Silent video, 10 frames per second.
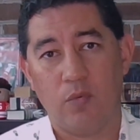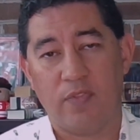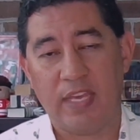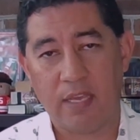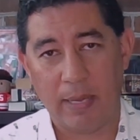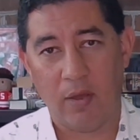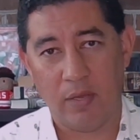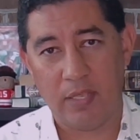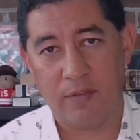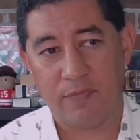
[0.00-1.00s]
think about
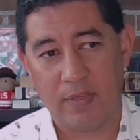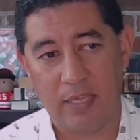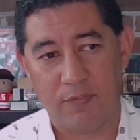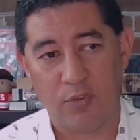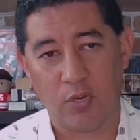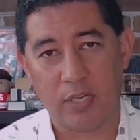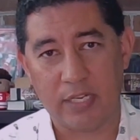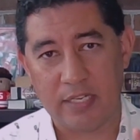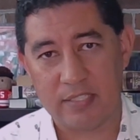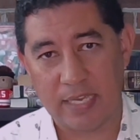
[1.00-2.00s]
if you're going to
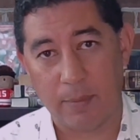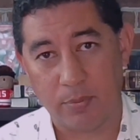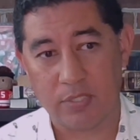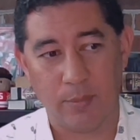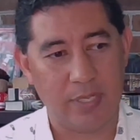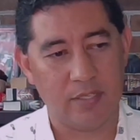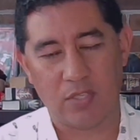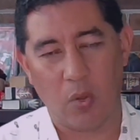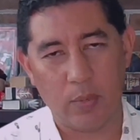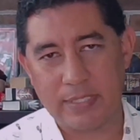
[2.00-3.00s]
disciple somebody, there's
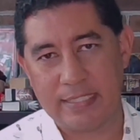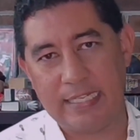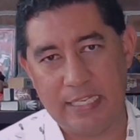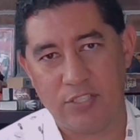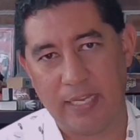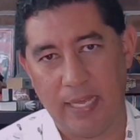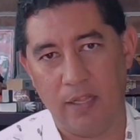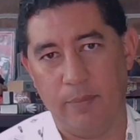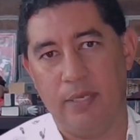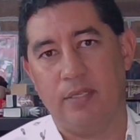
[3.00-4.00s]
always a teaching
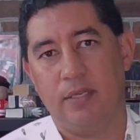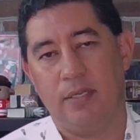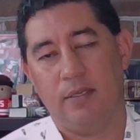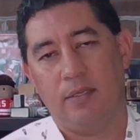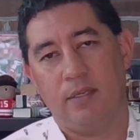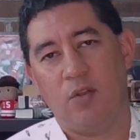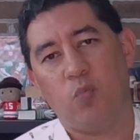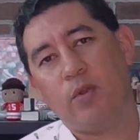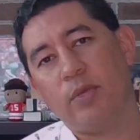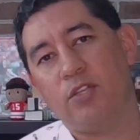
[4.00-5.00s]
element. And
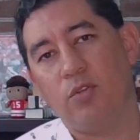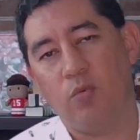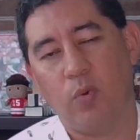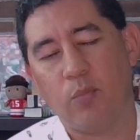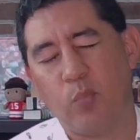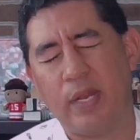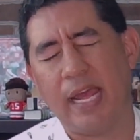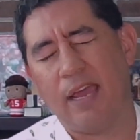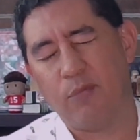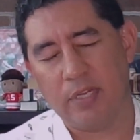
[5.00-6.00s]
what do we do? What
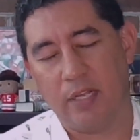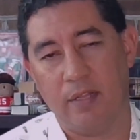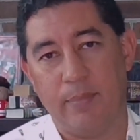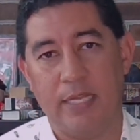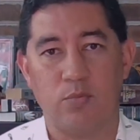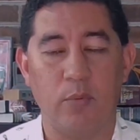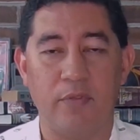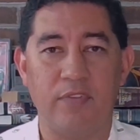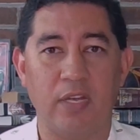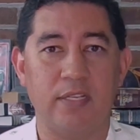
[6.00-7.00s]
have we done in the past? What
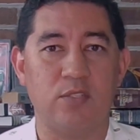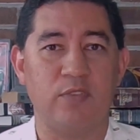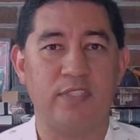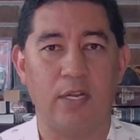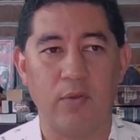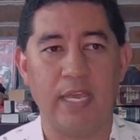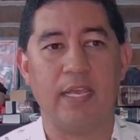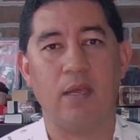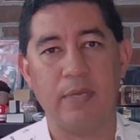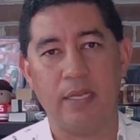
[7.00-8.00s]
we've done is we said, okay,
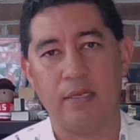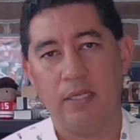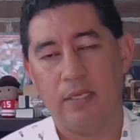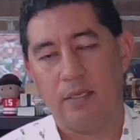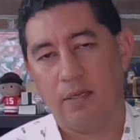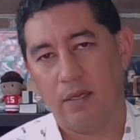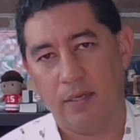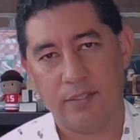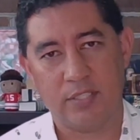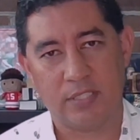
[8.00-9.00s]
come in
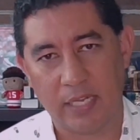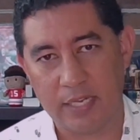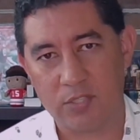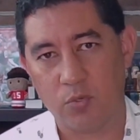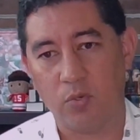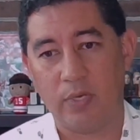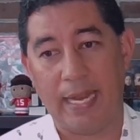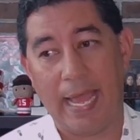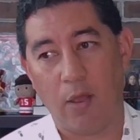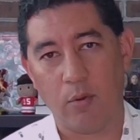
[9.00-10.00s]
to Sunday school an
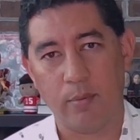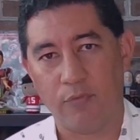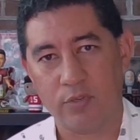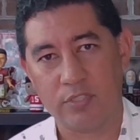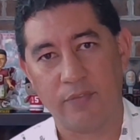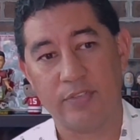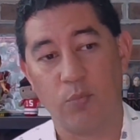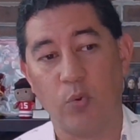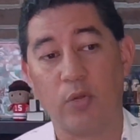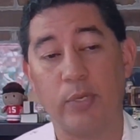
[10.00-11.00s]
hour before service,
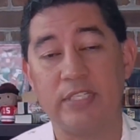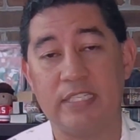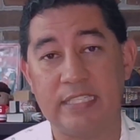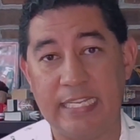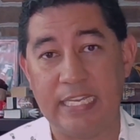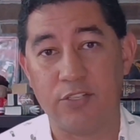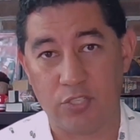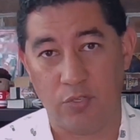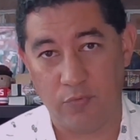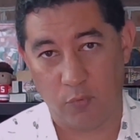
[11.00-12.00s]
and we're going to teach
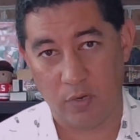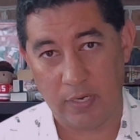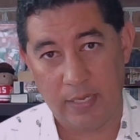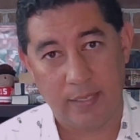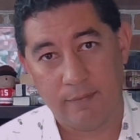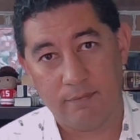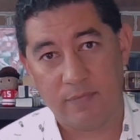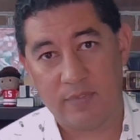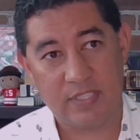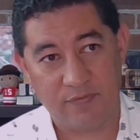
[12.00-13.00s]
you for
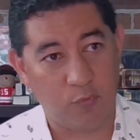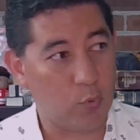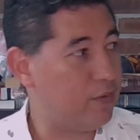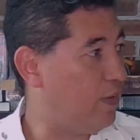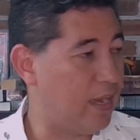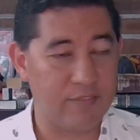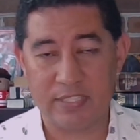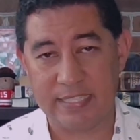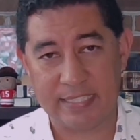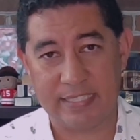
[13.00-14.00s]
45 to
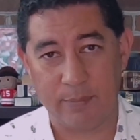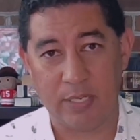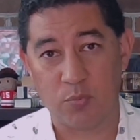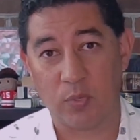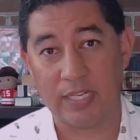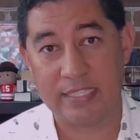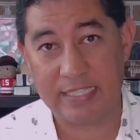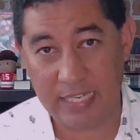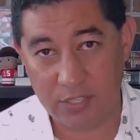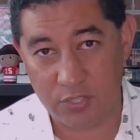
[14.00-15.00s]
60 minutes. We're going to
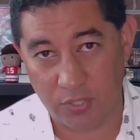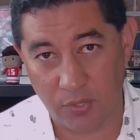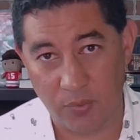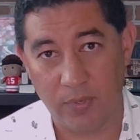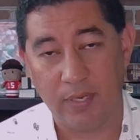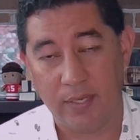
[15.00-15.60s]
teach you